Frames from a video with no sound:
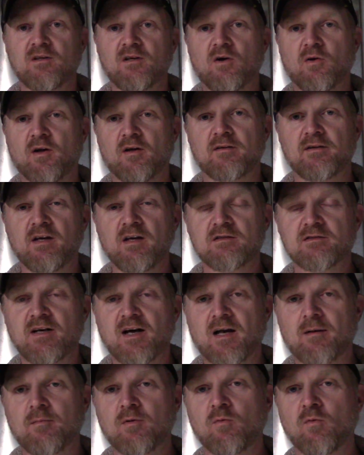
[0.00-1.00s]
Okay, the next
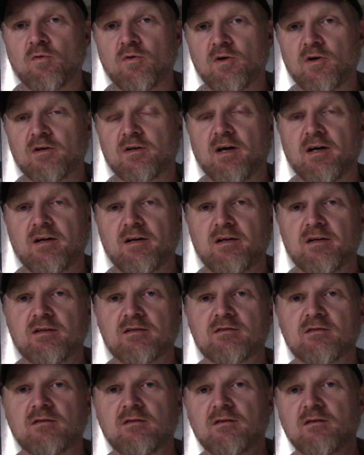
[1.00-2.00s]
item we're going to look at
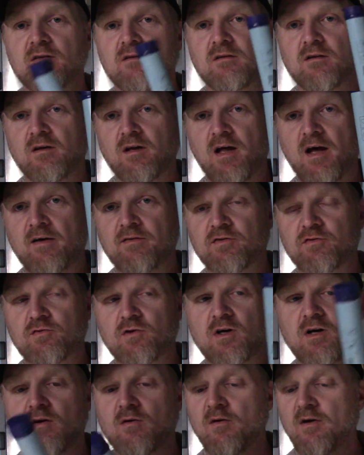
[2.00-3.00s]
is the
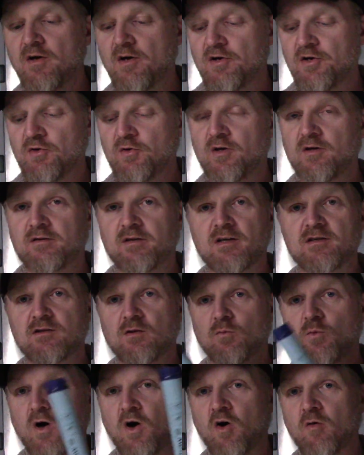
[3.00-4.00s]
LifeStraw. You can get these
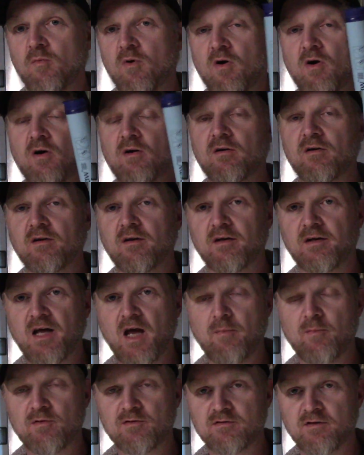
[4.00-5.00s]
at Walmart, in the
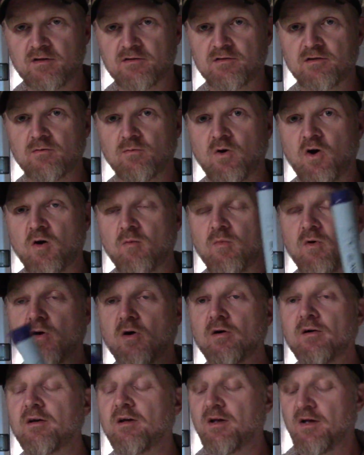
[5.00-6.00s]
camping section at
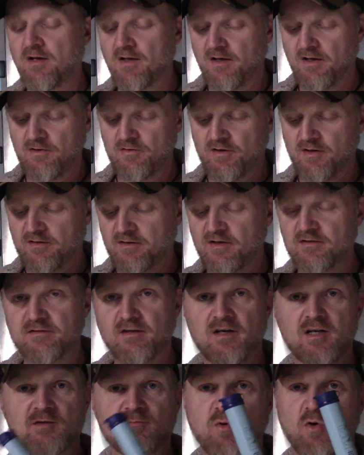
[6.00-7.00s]
Walmart. You can get these
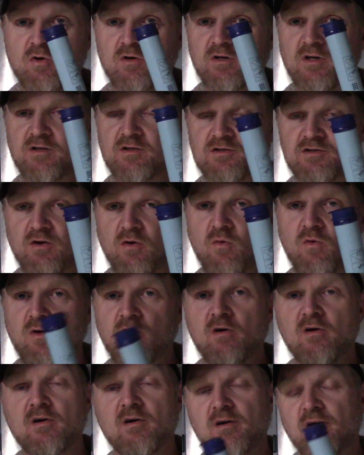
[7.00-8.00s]
at any sporting goods
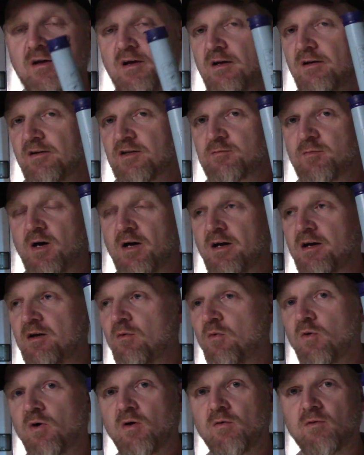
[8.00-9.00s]
store. Just about
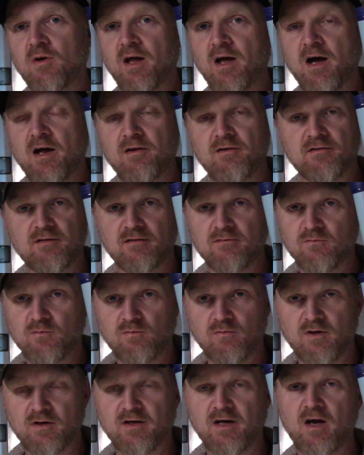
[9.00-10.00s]
anywhere online
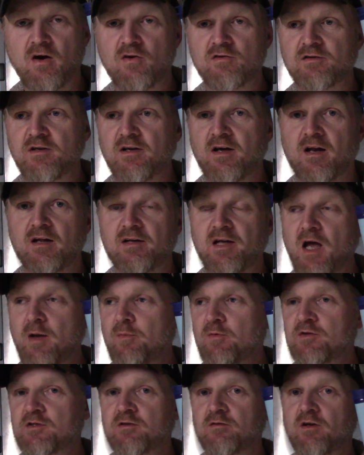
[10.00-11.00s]
that carries any kind of
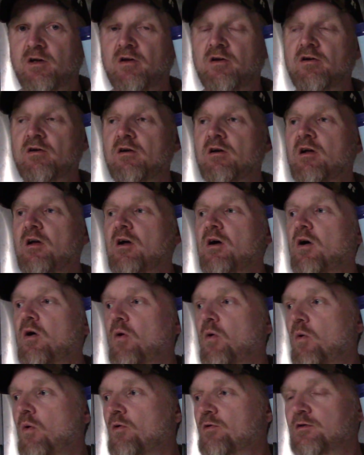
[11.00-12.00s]
camping gear
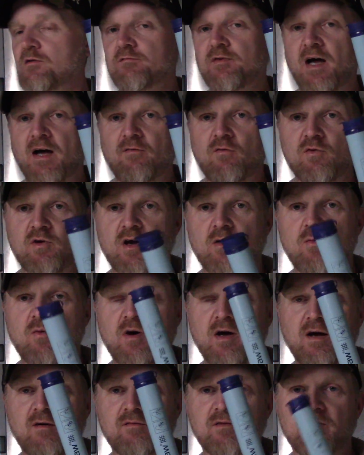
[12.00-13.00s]
or survival gear will
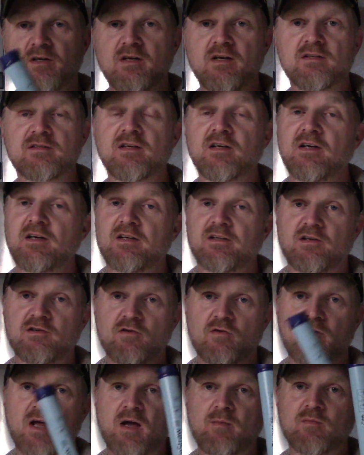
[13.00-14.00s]
have these. These
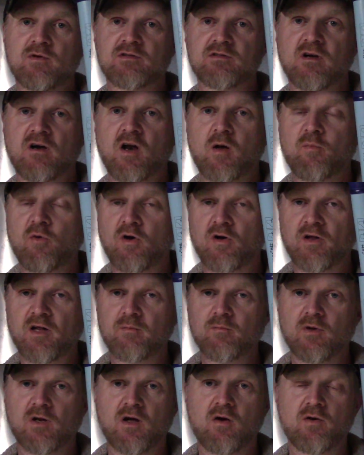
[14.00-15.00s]
are on Amazon. I'll put a
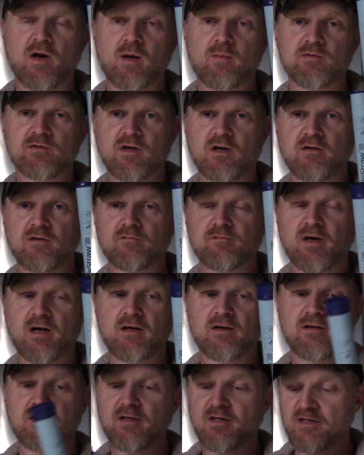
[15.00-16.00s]
link below on Amazon. You can
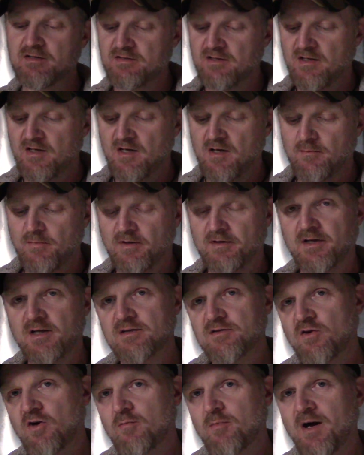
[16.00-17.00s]
find these. But
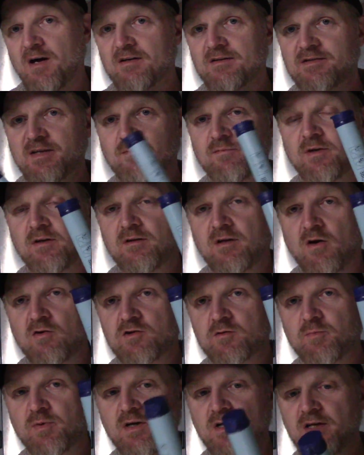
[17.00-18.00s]
these are about
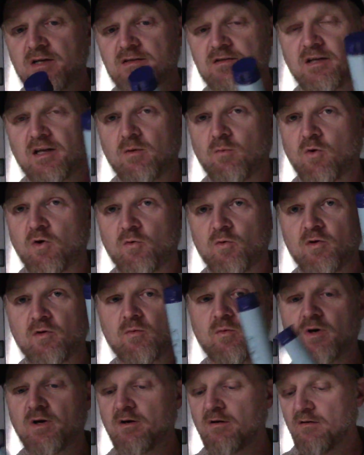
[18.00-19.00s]
$17 a piece, and they work really
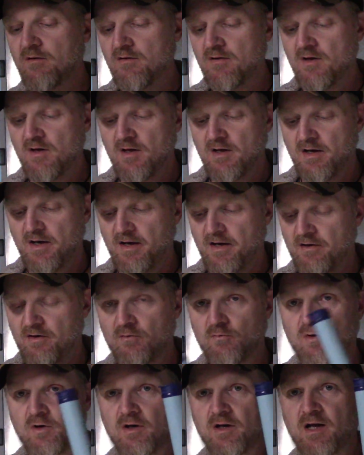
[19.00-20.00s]
well. And
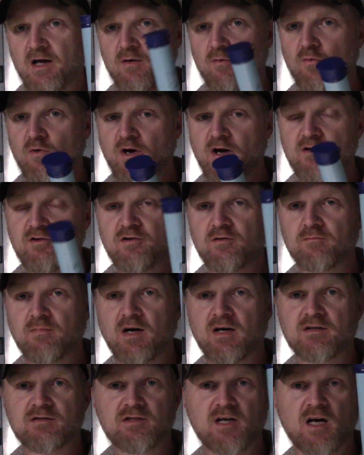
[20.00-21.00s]
they're really lightweight. You can
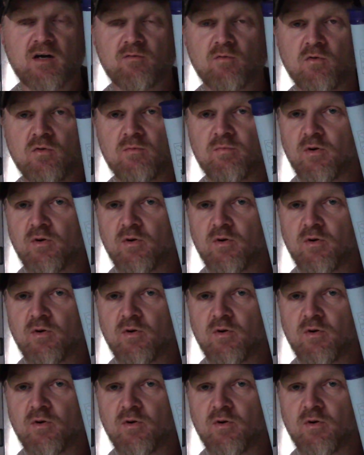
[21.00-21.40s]
buy several.